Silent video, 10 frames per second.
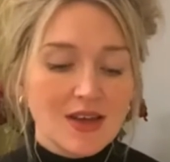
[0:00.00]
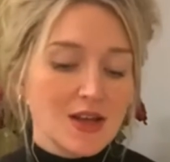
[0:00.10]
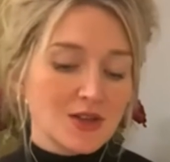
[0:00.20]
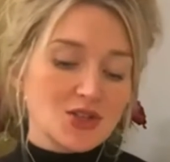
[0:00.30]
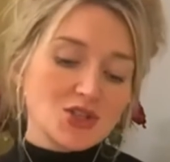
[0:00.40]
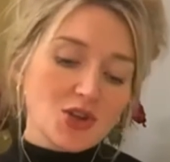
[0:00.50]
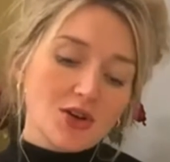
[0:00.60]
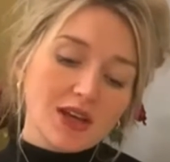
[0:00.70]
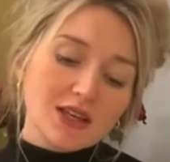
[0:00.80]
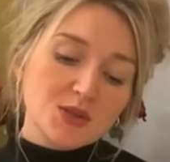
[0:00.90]
The
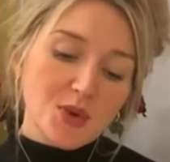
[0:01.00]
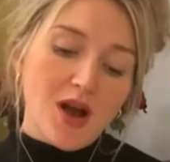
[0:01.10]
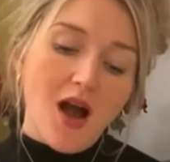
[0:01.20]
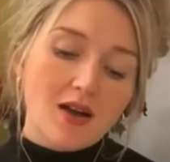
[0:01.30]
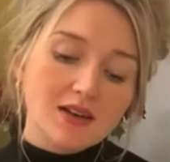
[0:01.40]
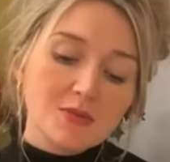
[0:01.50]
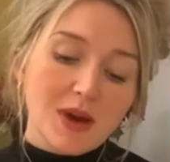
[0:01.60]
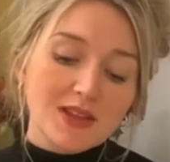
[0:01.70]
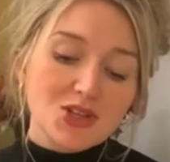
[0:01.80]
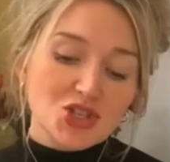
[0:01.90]
stockings were hung by
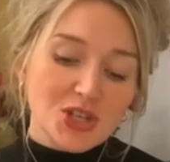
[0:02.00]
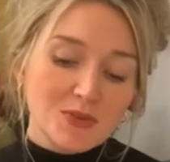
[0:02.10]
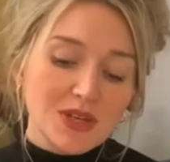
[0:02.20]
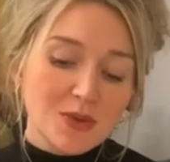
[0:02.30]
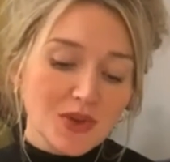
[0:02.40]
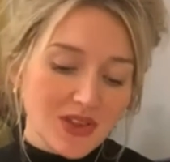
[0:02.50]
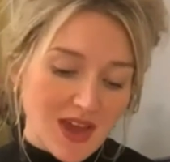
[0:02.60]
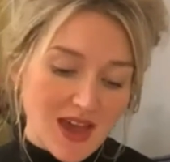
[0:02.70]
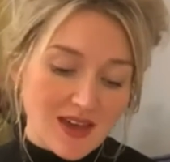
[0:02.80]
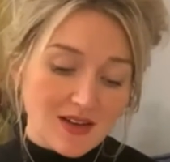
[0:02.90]
the chimney with
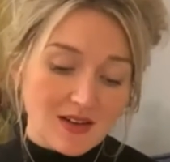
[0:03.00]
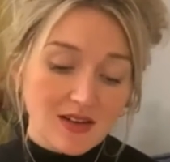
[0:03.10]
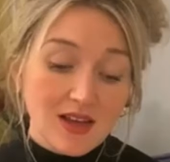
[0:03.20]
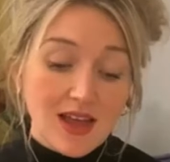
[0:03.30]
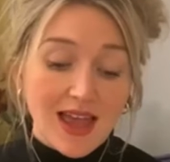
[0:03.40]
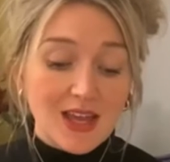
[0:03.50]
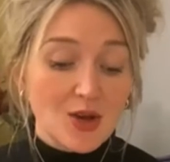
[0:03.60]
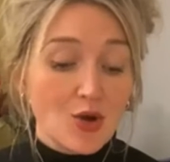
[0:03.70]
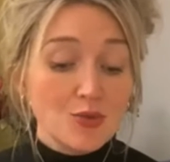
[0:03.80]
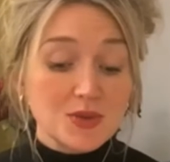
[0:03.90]
care, in
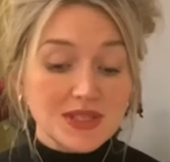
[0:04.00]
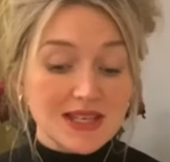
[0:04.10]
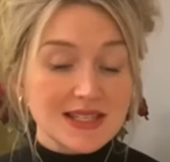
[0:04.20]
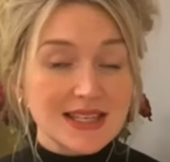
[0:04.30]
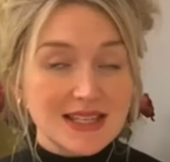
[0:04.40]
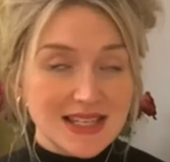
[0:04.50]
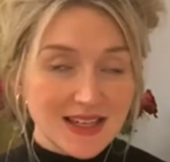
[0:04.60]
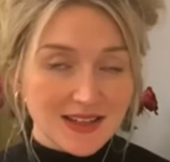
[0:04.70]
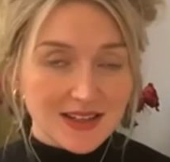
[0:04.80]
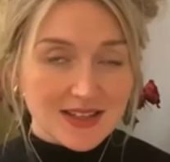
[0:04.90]
hopes that St.
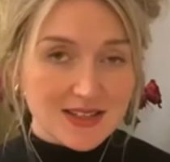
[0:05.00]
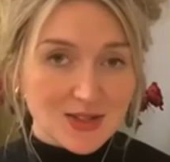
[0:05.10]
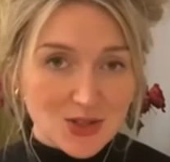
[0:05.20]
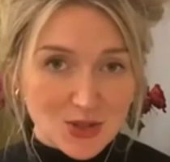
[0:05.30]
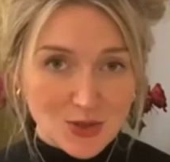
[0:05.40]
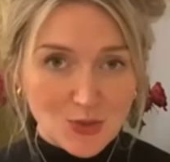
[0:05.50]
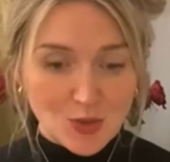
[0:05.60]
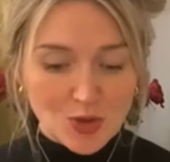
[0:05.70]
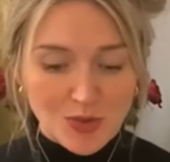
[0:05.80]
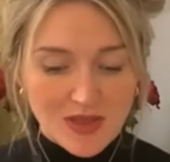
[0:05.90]
Nicholas soon
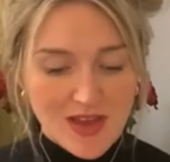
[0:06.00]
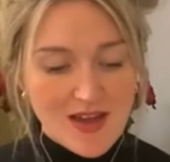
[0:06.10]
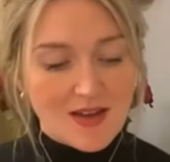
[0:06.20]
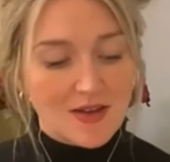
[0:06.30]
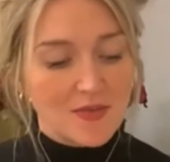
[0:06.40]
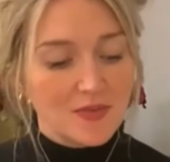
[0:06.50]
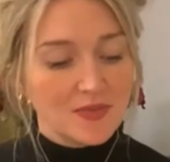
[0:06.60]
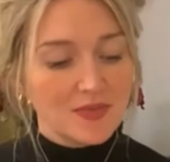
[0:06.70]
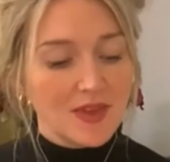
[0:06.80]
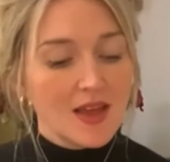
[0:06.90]
would be there.
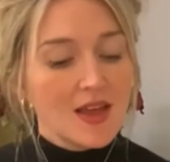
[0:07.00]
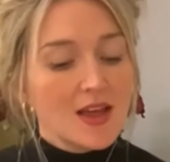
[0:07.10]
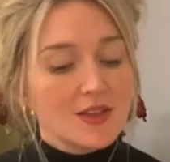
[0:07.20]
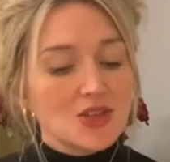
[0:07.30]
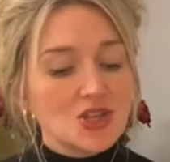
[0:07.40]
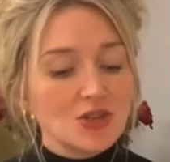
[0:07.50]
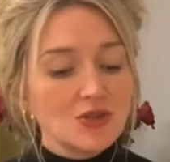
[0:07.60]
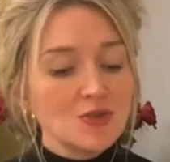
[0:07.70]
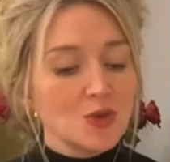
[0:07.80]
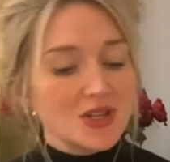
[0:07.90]
The
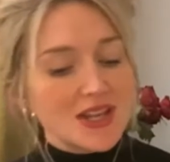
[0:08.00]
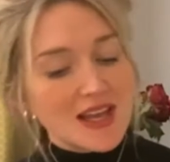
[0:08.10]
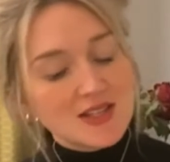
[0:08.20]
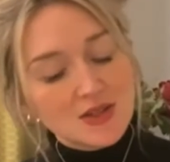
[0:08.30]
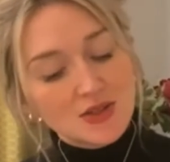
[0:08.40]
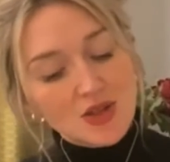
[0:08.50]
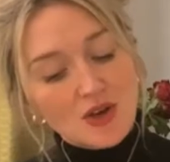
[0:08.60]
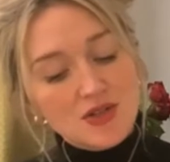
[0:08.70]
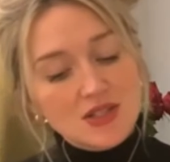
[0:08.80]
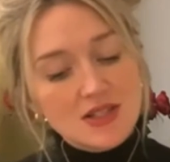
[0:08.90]
children were nestled all
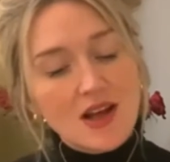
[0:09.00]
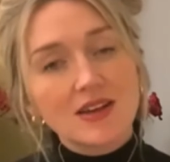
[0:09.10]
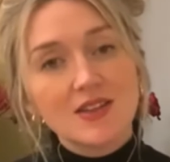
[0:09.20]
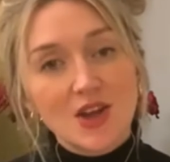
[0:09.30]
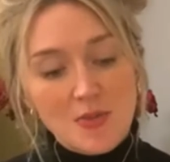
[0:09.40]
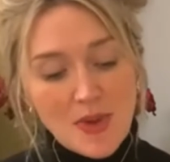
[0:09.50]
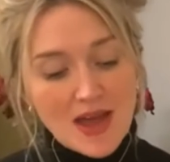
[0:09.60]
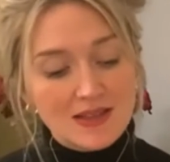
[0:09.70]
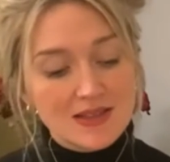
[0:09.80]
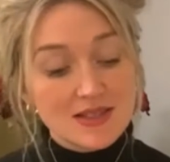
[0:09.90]
snug in their
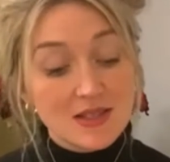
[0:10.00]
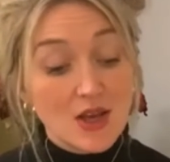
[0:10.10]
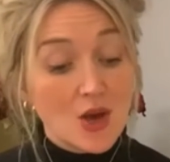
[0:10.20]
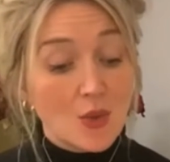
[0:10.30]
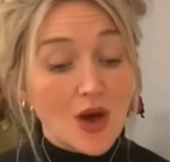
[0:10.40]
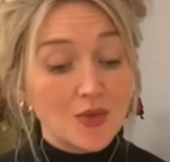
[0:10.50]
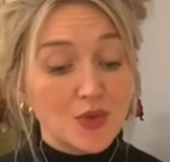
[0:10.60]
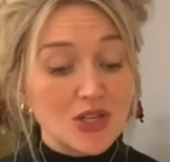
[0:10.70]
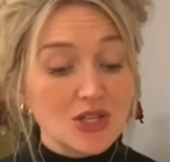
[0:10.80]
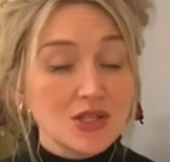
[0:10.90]
beds, while
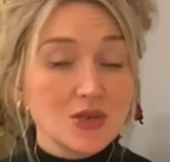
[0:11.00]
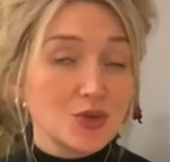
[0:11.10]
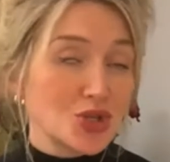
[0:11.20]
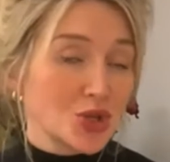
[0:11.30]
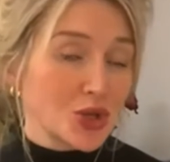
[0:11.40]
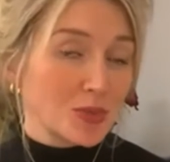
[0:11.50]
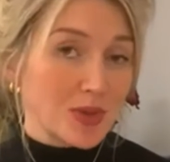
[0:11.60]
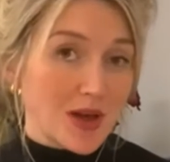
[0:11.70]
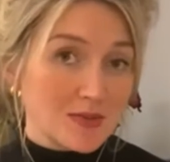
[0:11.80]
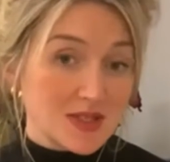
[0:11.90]
visions of sugar
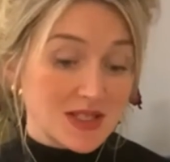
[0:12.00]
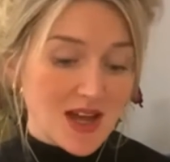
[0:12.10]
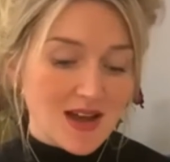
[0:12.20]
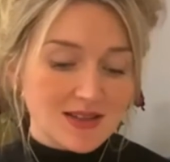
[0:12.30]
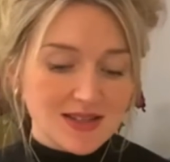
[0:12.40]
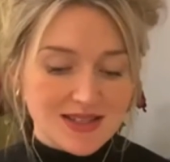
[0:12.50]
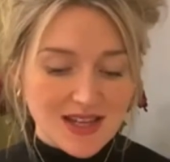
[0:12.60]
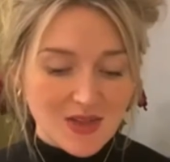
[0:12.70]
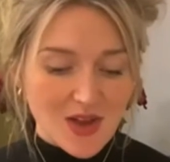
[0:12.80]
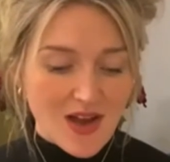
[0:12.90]
plums danced in
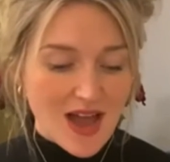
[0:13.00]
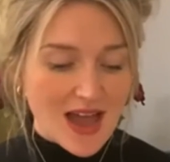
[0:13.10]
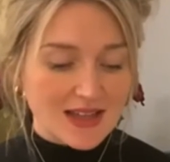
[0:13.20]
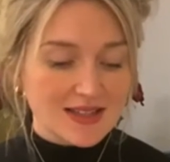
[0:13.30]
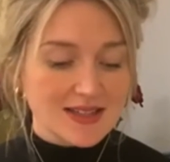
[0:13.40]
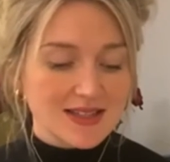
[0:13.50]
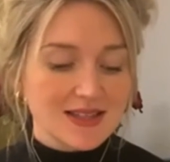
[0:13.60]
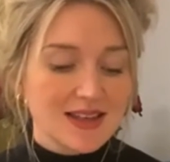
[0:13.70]
their heads.